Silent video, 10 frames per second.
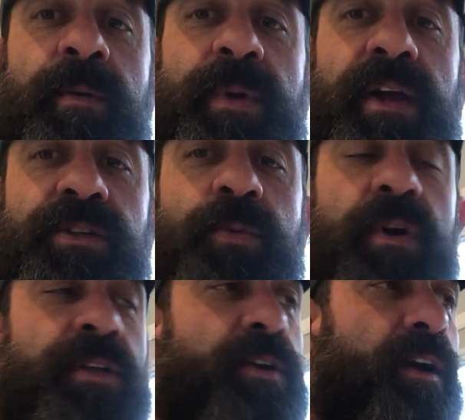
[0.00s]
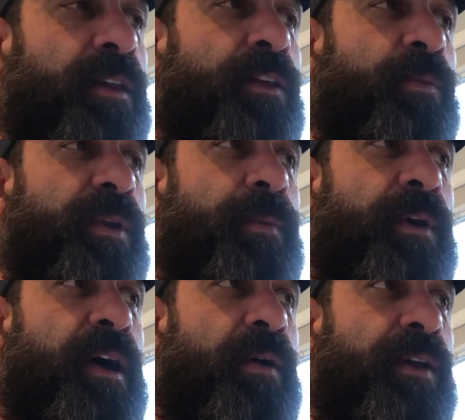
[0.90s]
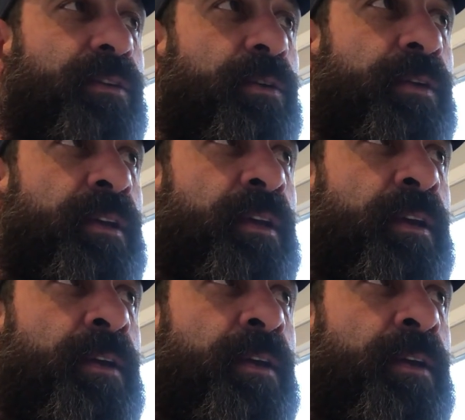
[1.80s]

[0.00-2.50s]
But I just want to talk a little bit about how I do it